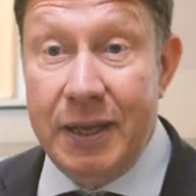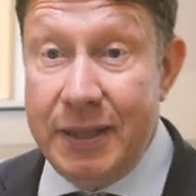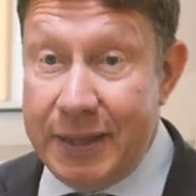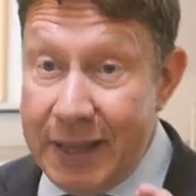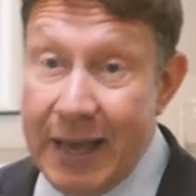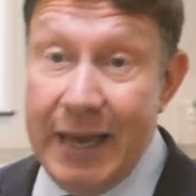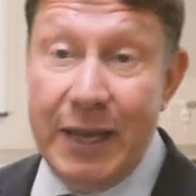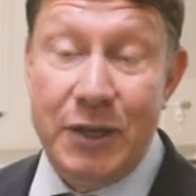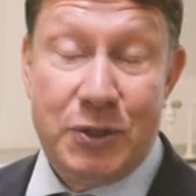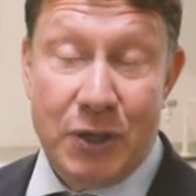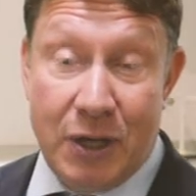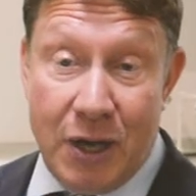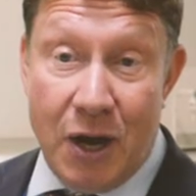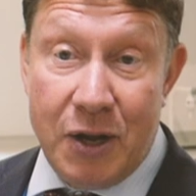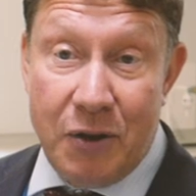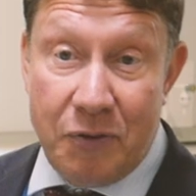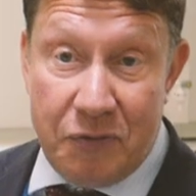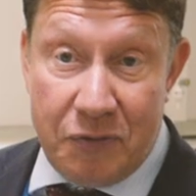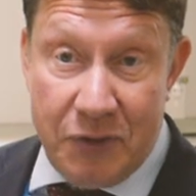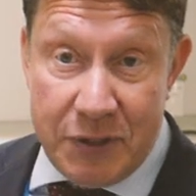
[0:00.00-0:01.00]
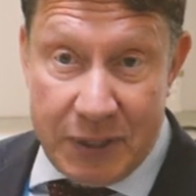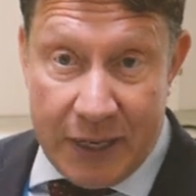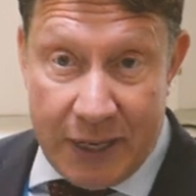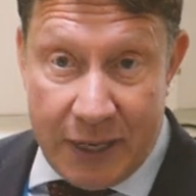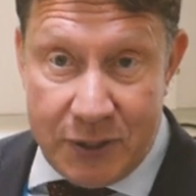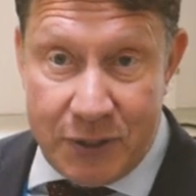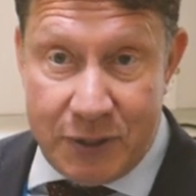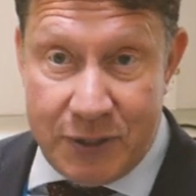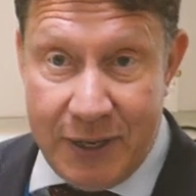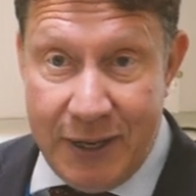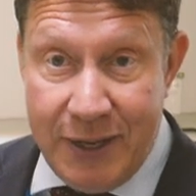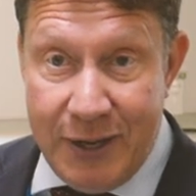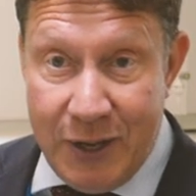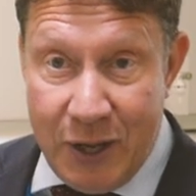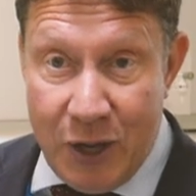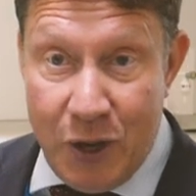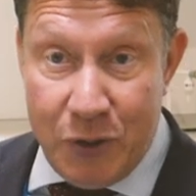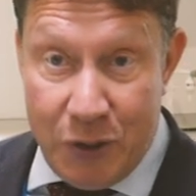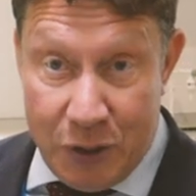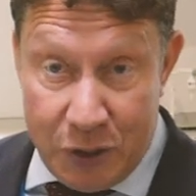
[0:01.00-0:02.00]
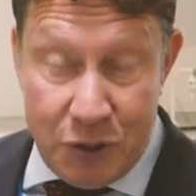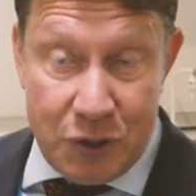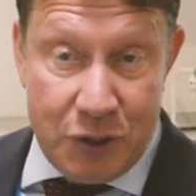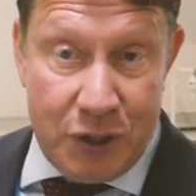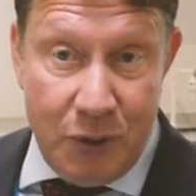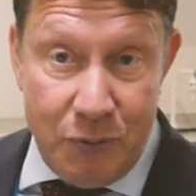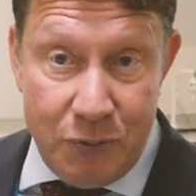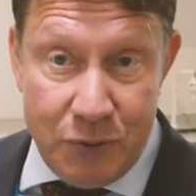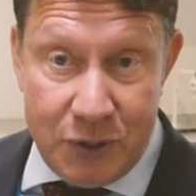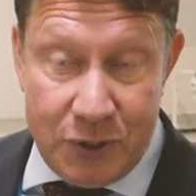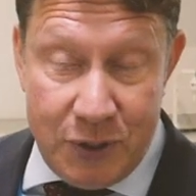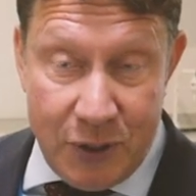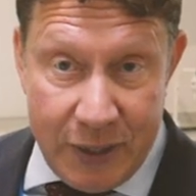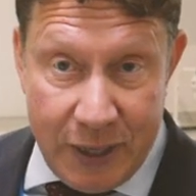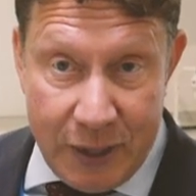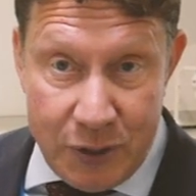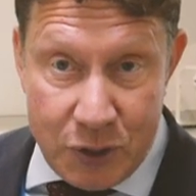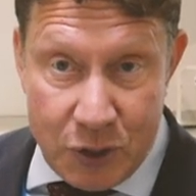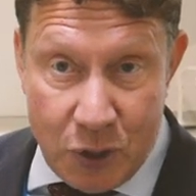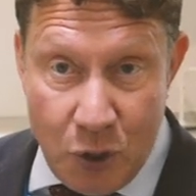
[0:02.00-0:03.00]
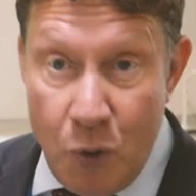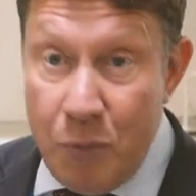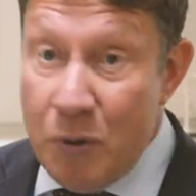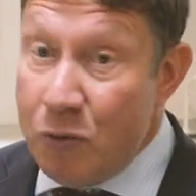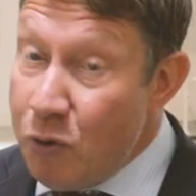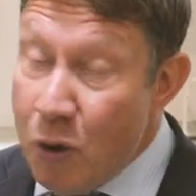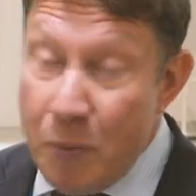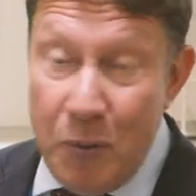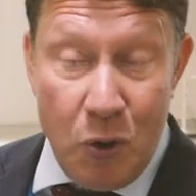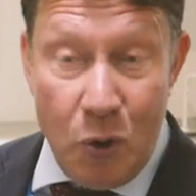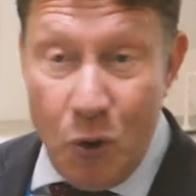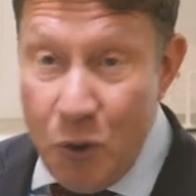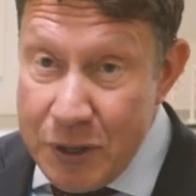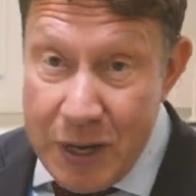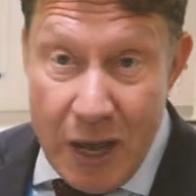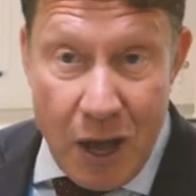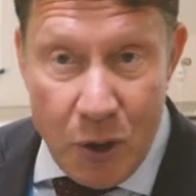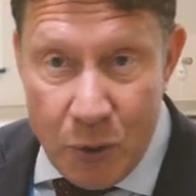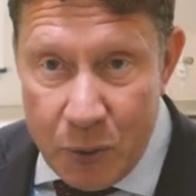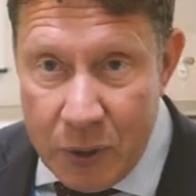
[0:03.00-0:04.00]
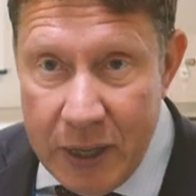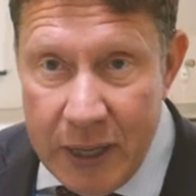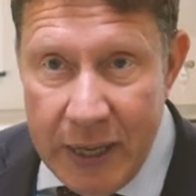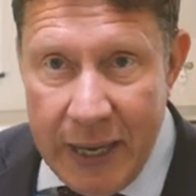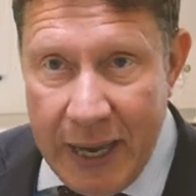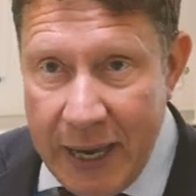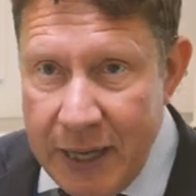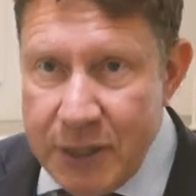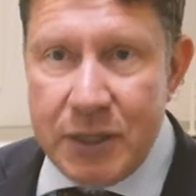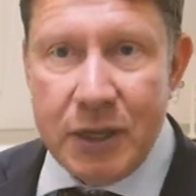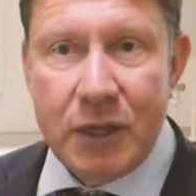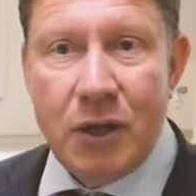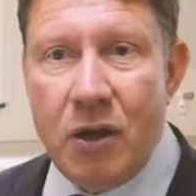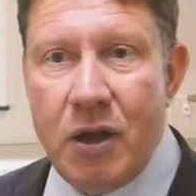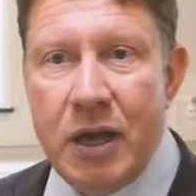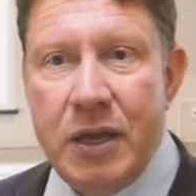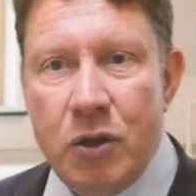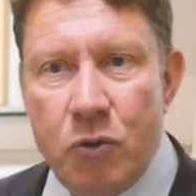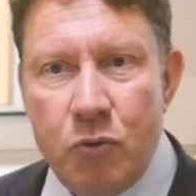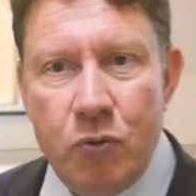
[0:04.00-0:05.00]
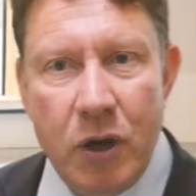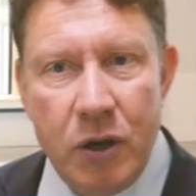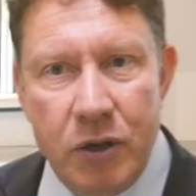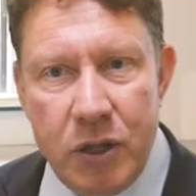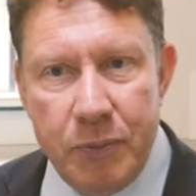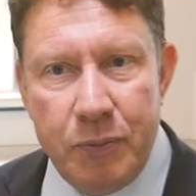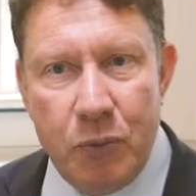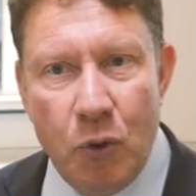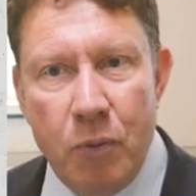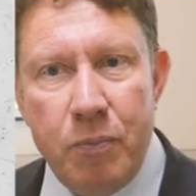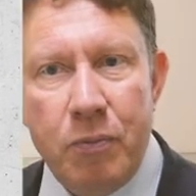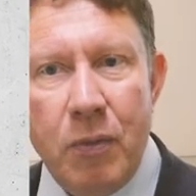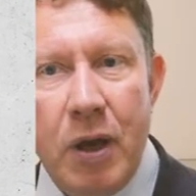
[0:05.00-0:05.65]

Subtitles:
That is the kind of physics that students study at school. But Robert Hooke, no. He's the guy that wrote the book